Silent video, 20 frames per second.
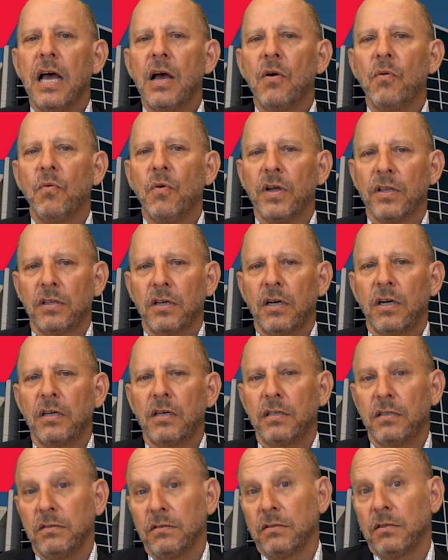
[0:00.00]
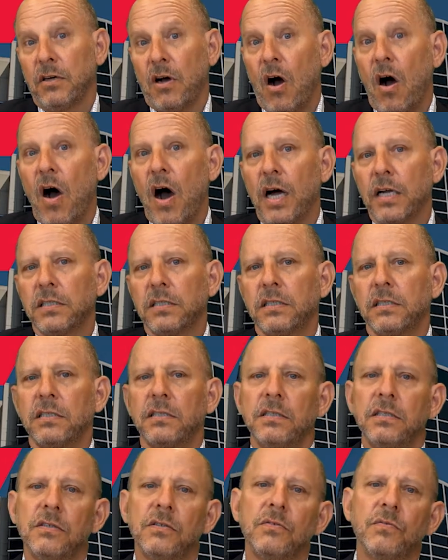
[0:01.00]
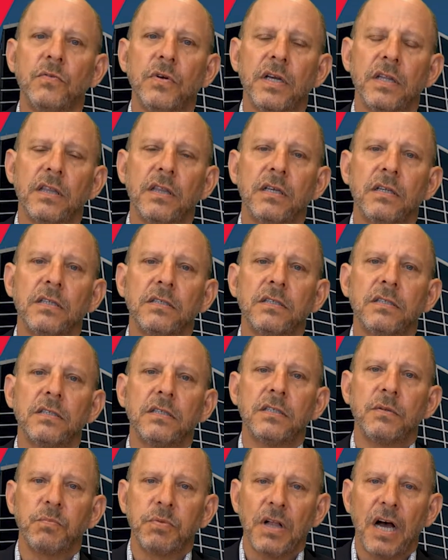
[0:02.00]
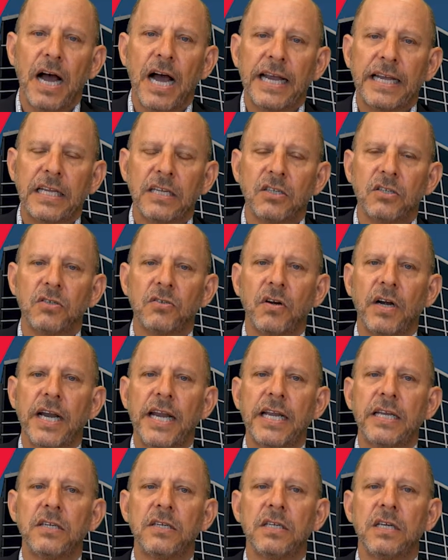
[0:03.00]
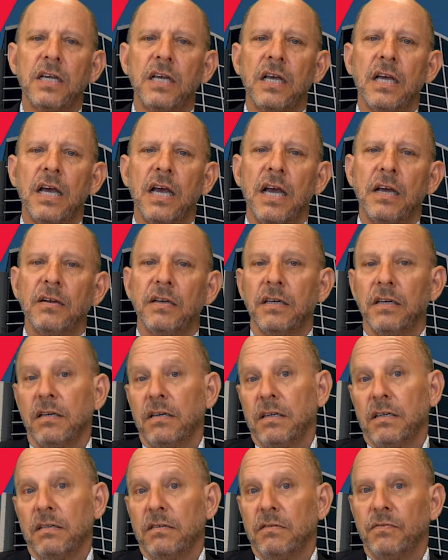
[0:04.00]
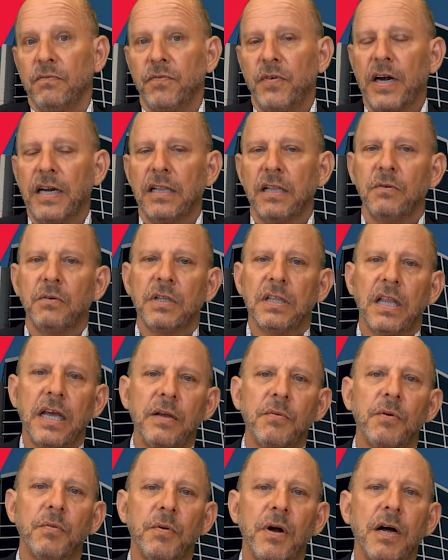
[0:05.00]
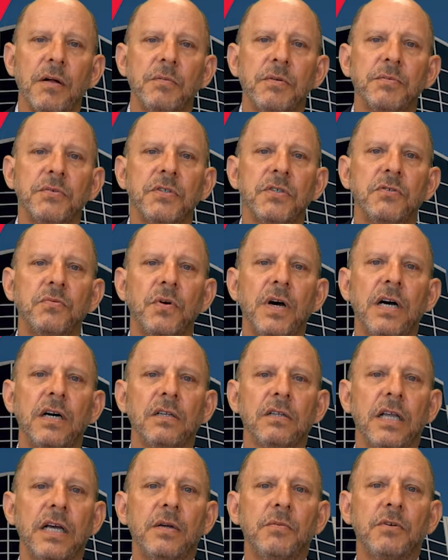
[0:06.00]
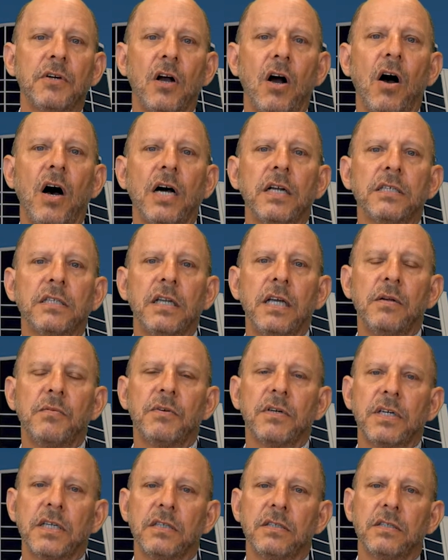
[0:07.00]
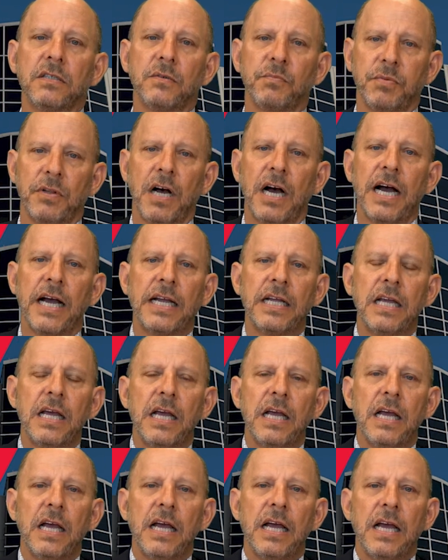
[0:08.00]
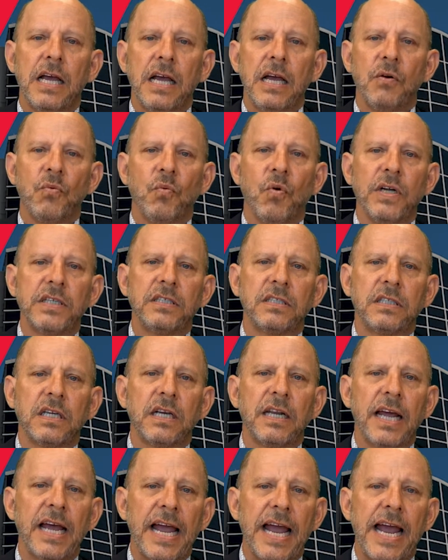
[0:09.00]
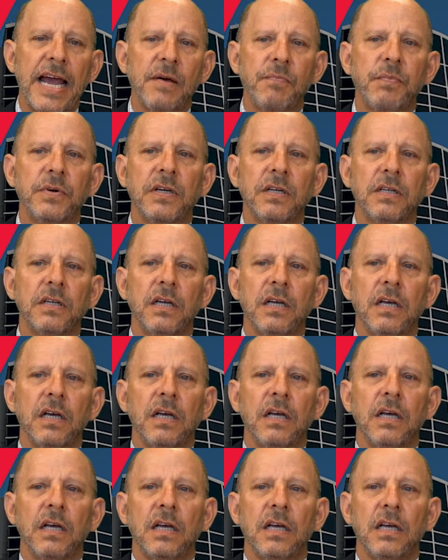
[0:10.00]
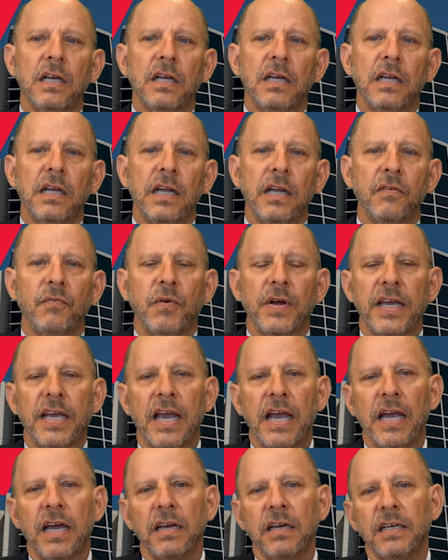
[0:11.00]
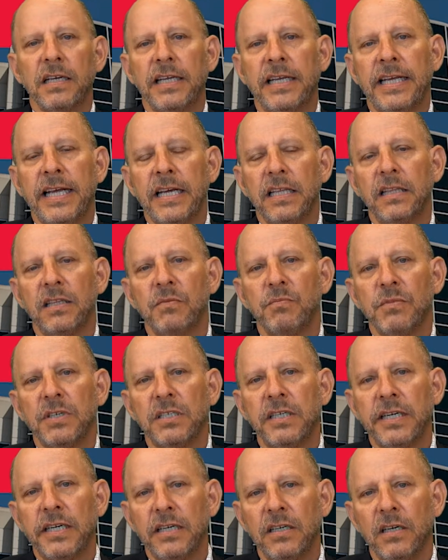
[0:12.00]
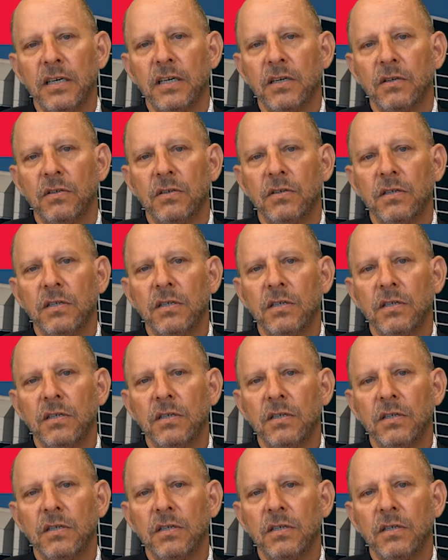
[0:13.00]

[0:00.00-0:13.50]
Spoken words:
with costs, with supply constraints, and frankly with labor problems as well, labor costs, labor supply. What's going to happen if we can't get the material